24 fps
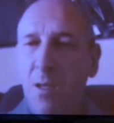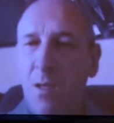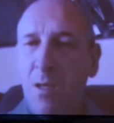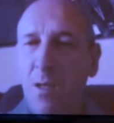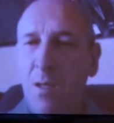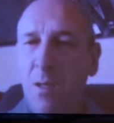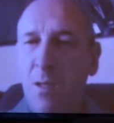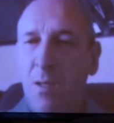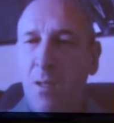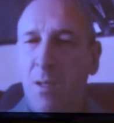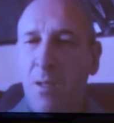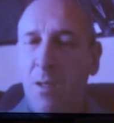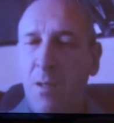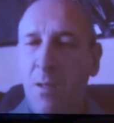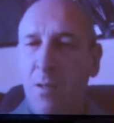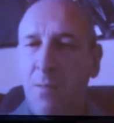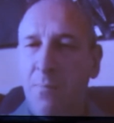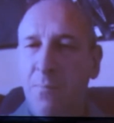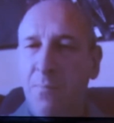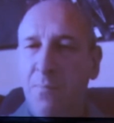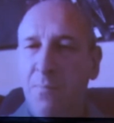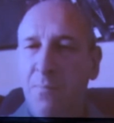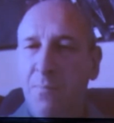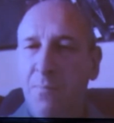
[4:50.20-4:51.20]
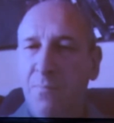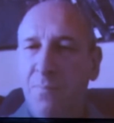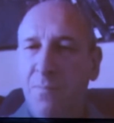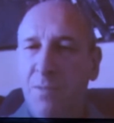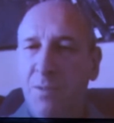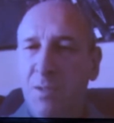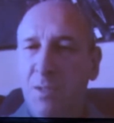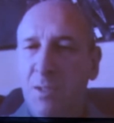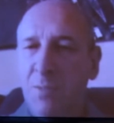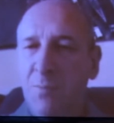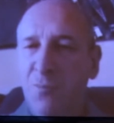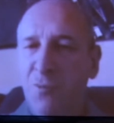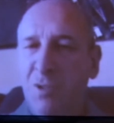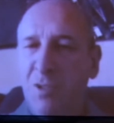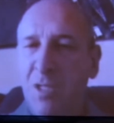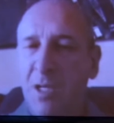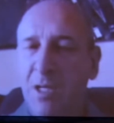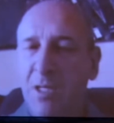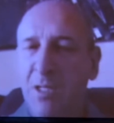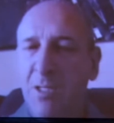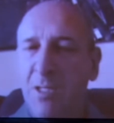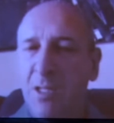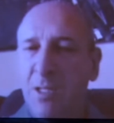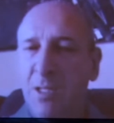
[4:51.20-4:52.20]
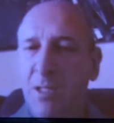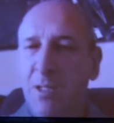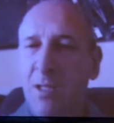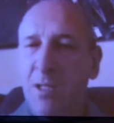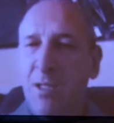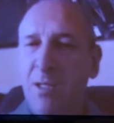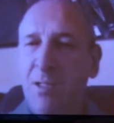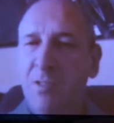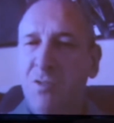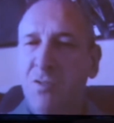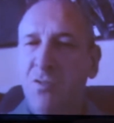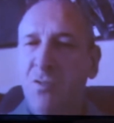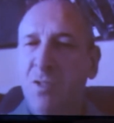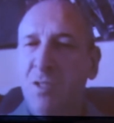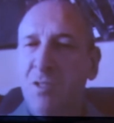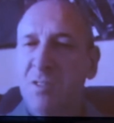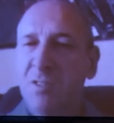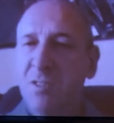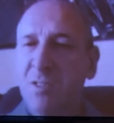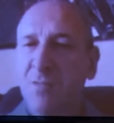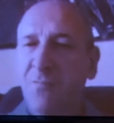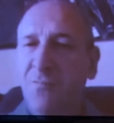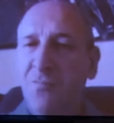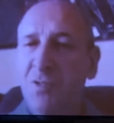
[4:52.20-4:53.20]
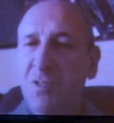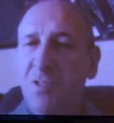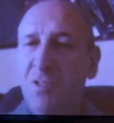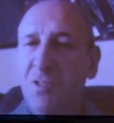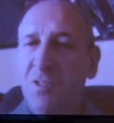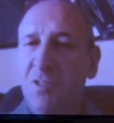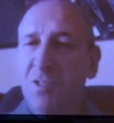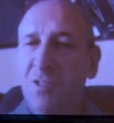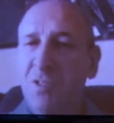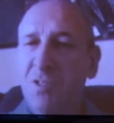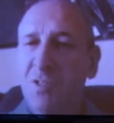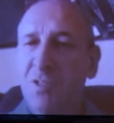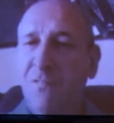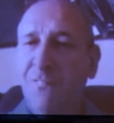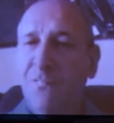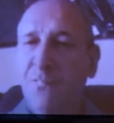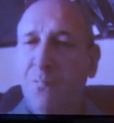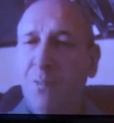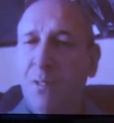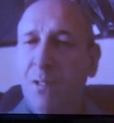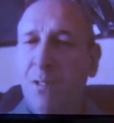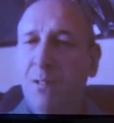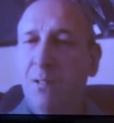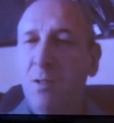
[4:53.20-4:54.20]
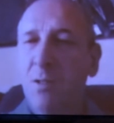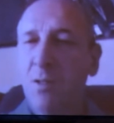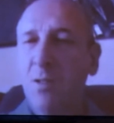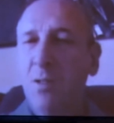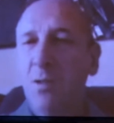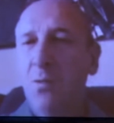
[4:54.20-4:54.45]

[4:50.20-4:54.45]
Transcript: the Britannica, and as you can see in free software,